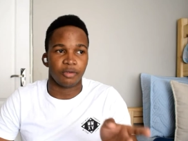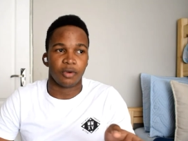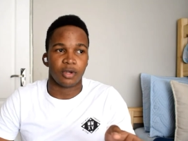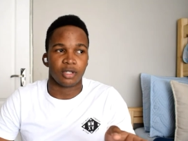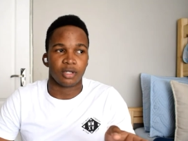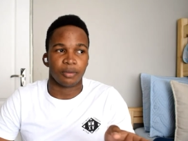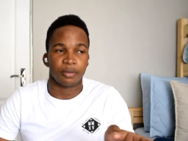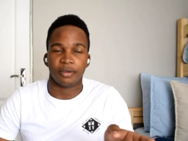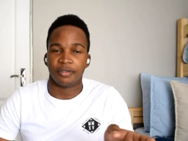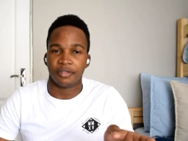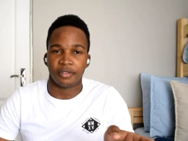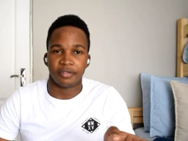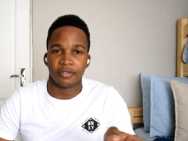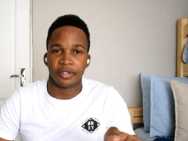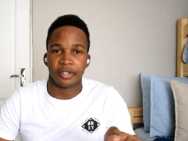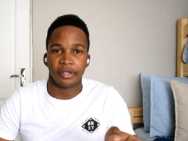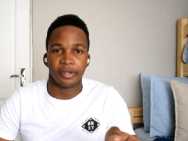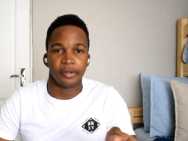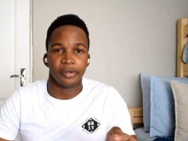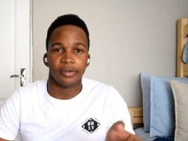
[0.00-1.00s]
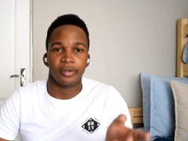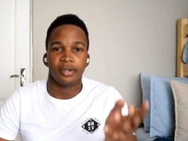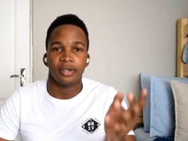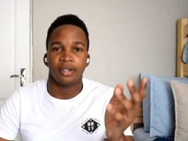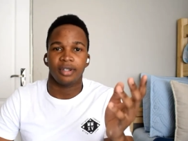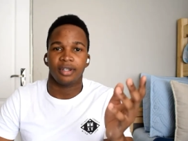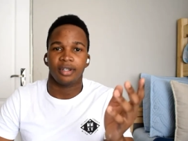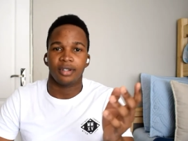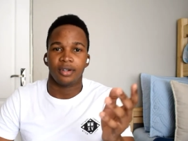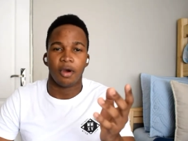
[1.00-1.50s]
if you watched the previous
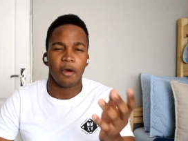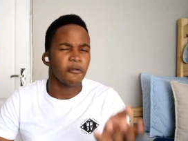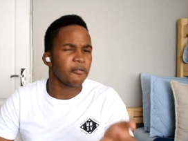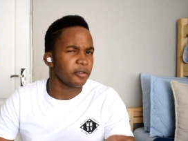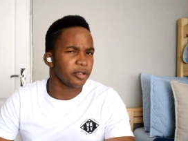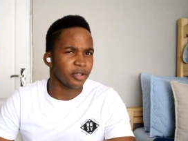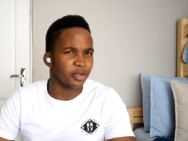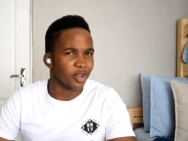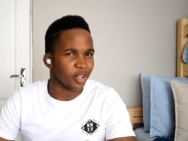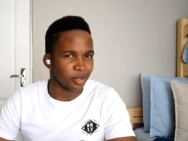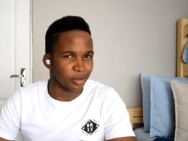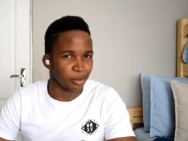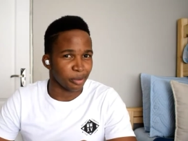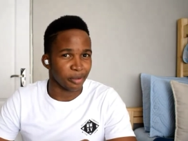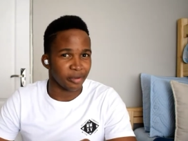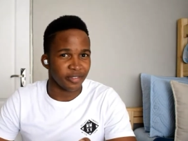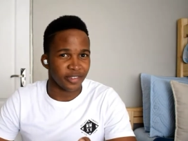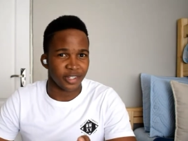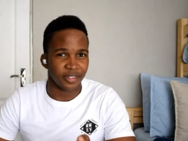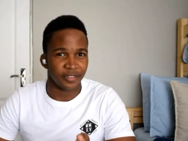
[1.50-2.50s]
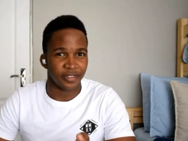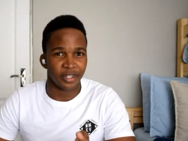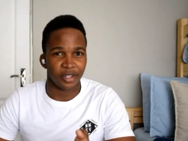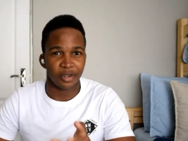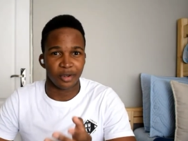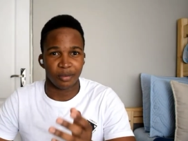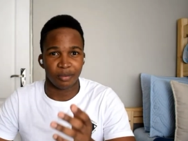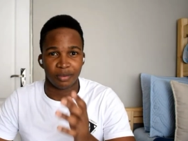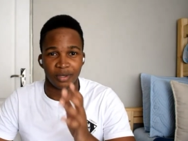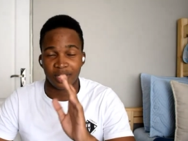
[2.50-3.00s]
video, hopefully you watched the previous
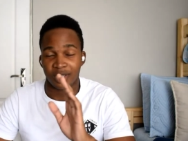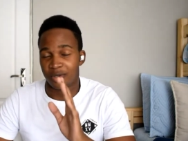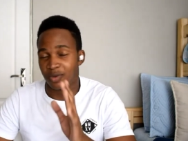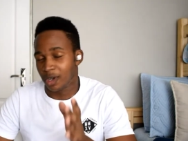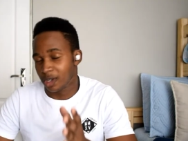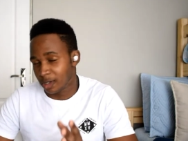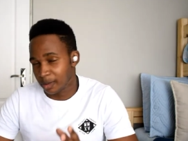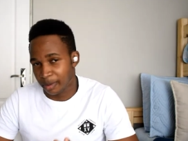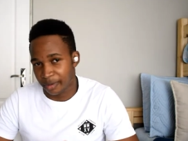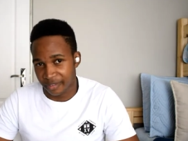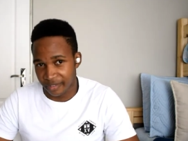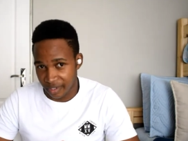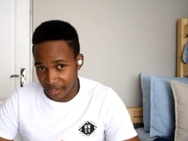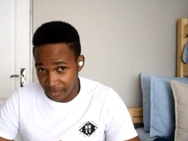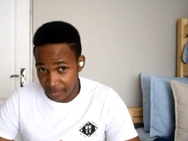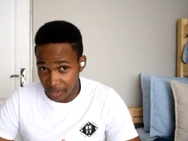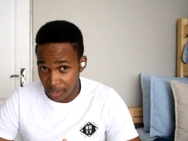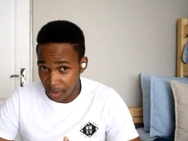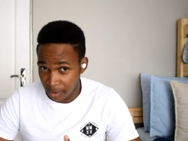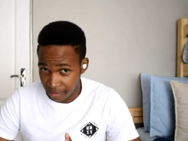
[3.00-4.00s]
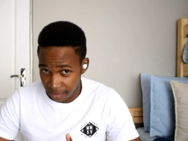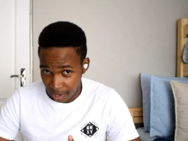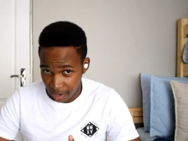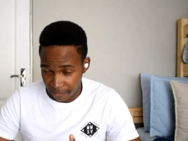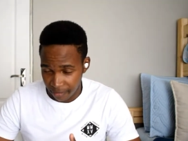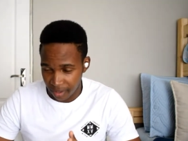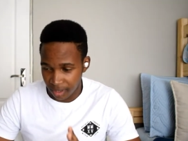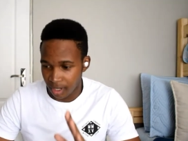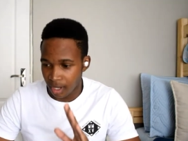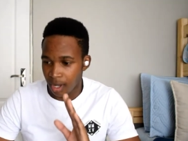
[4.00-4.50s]
video. Please watch the previous video
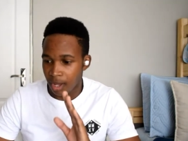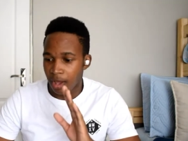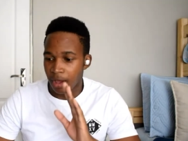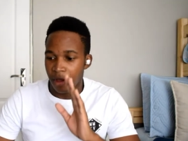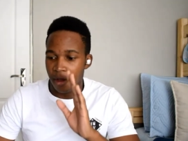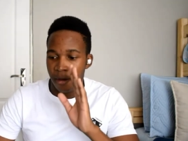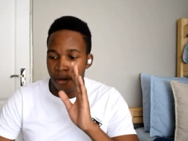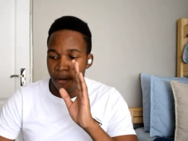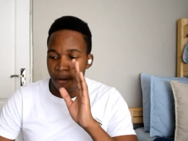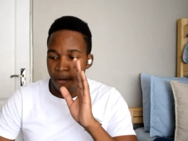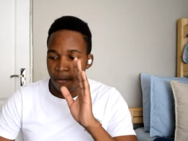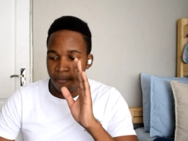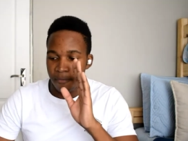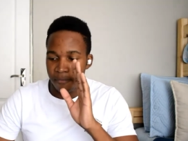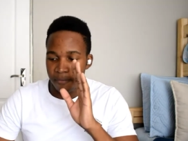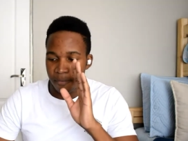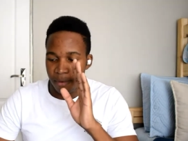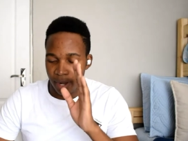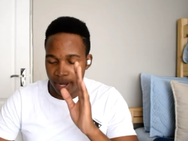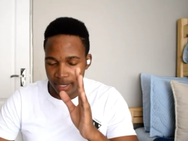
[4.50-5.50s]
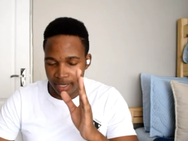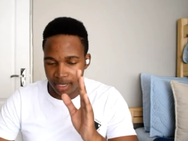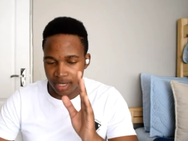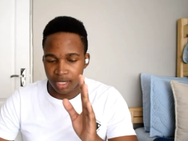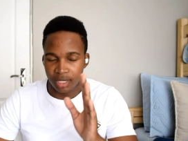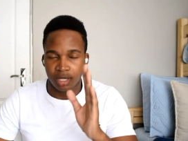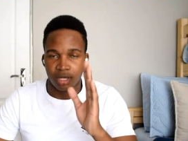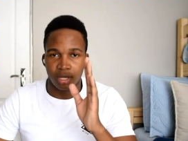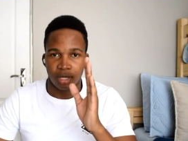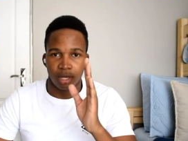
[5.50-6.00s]
if you haven't.
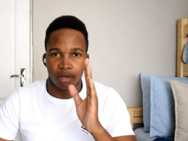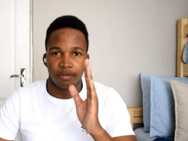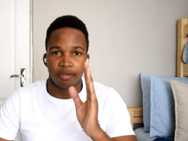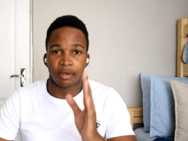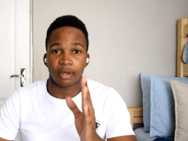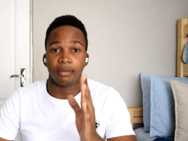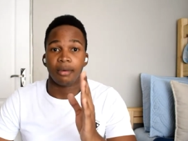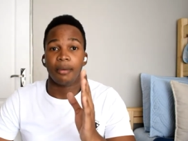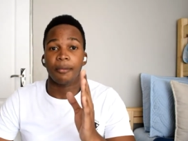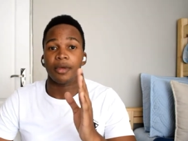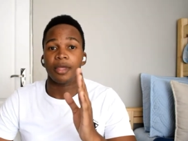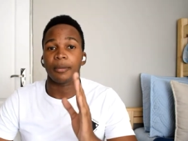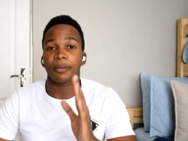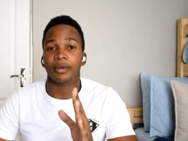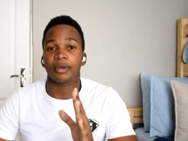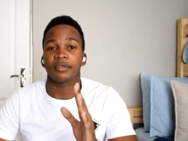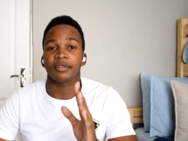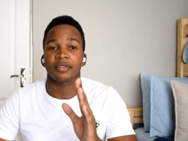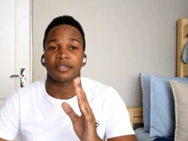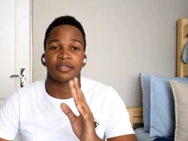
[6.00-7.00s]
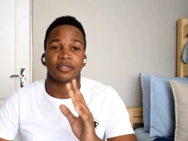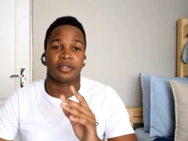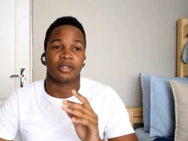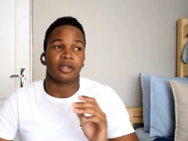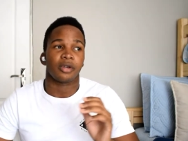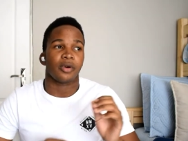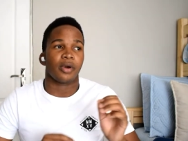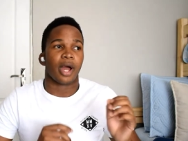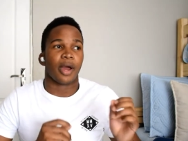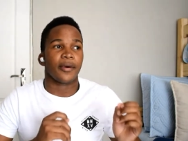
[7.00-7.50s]
But if you remember the
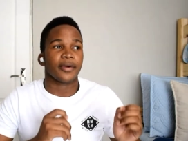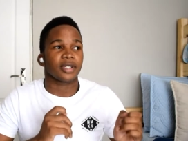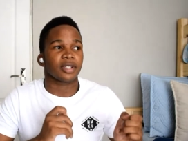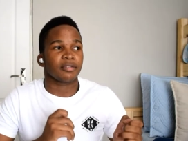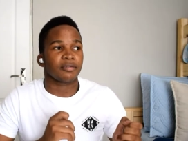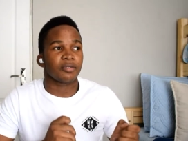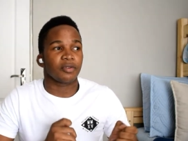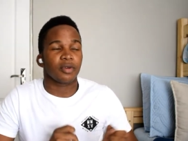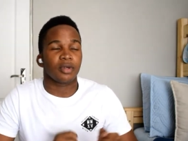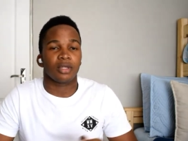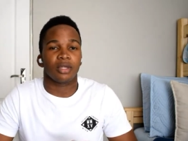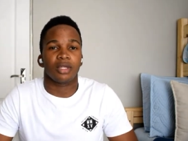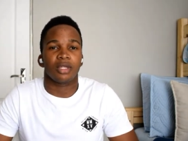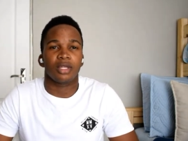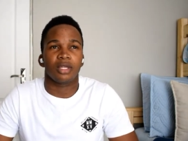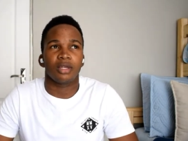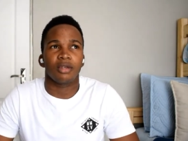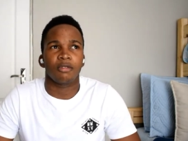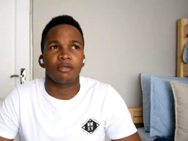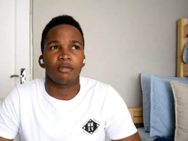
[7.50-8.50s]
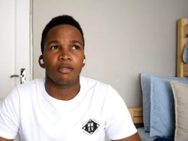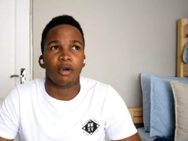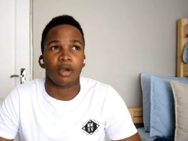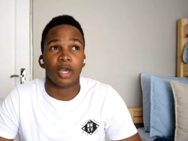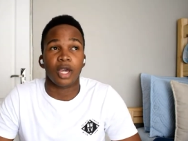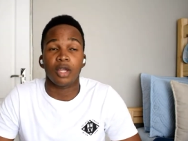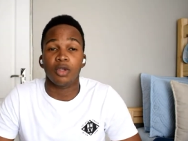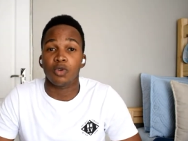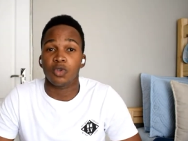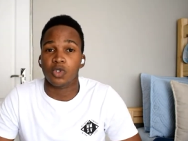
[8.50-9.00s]
previous video, I was reviewing the
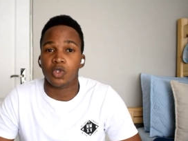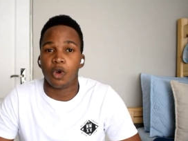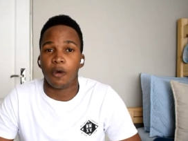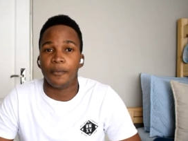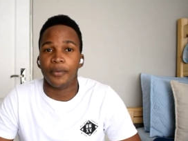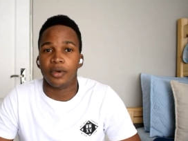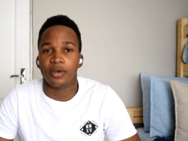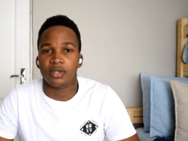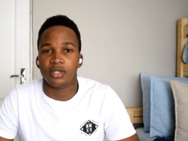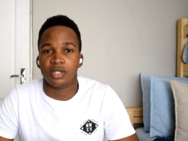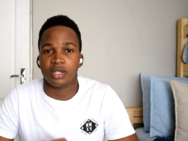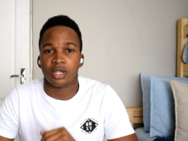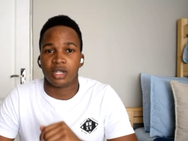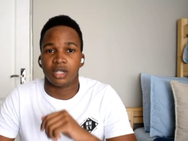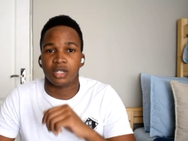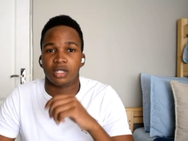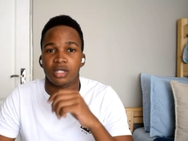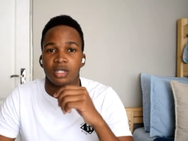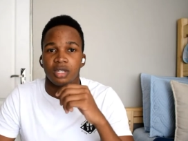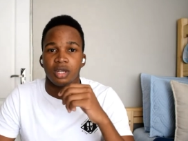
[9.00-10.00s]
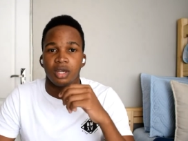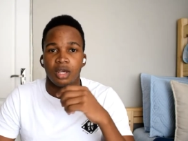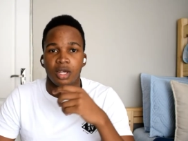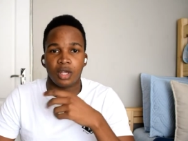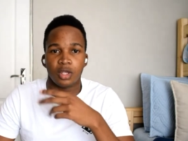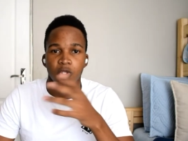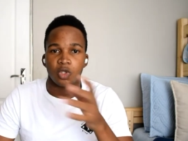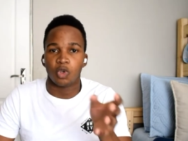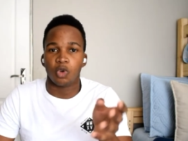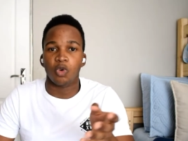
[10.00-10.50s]
Volkano Scorpio series
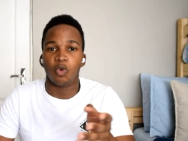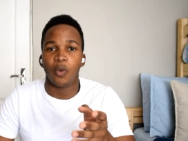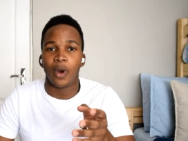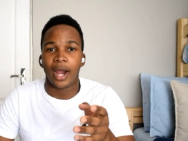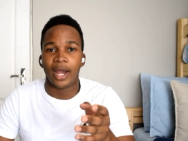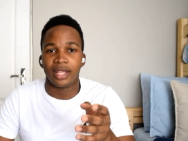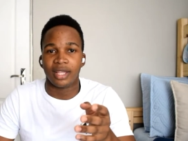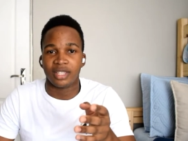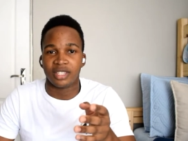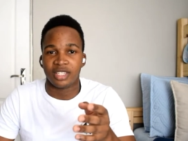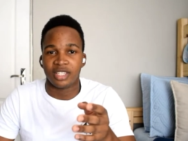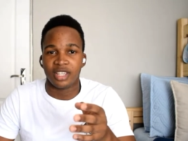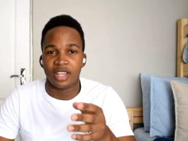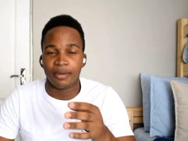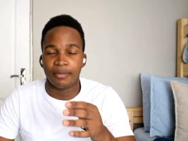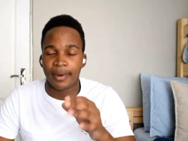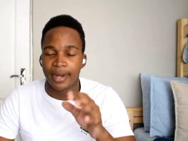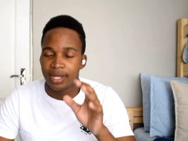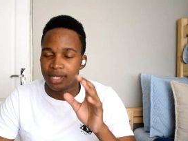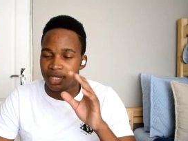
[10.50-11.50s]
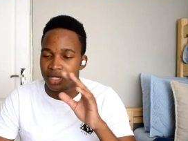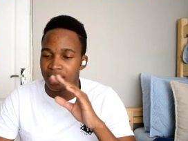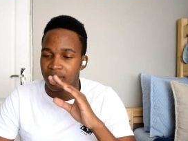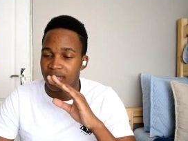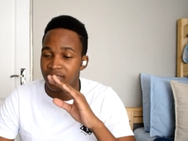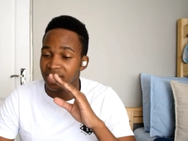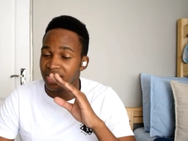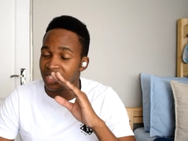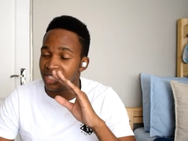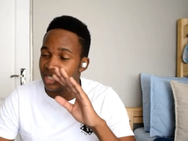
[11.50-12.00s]
True Wireless
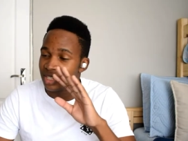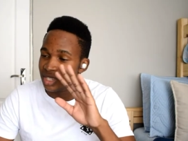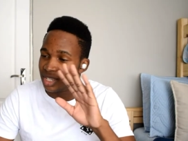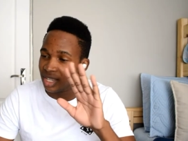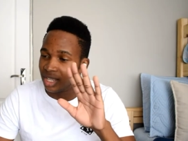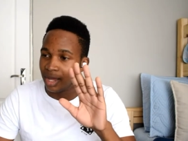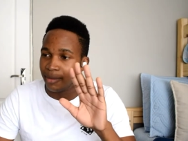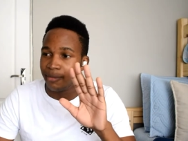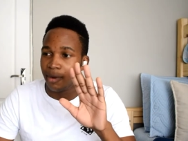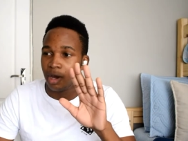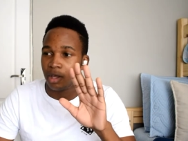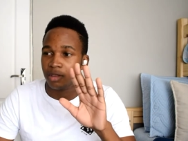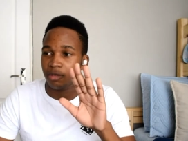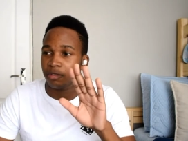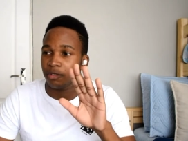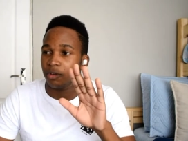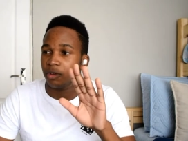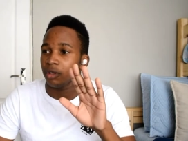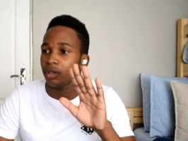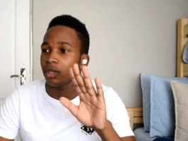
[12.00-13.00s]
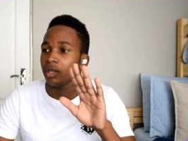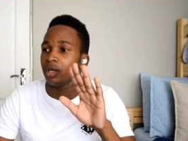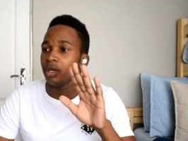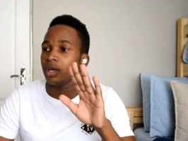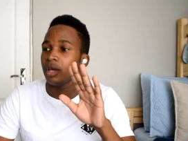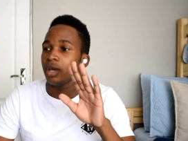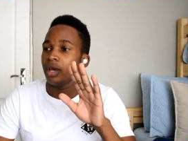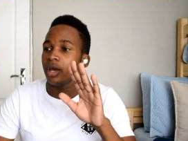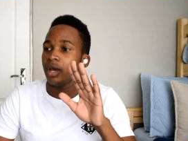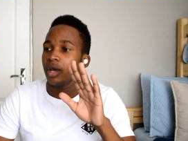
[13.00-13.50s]
Earbuds. It's still a
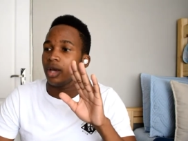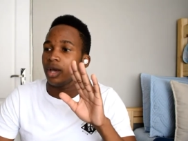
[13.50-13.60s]
mouthful.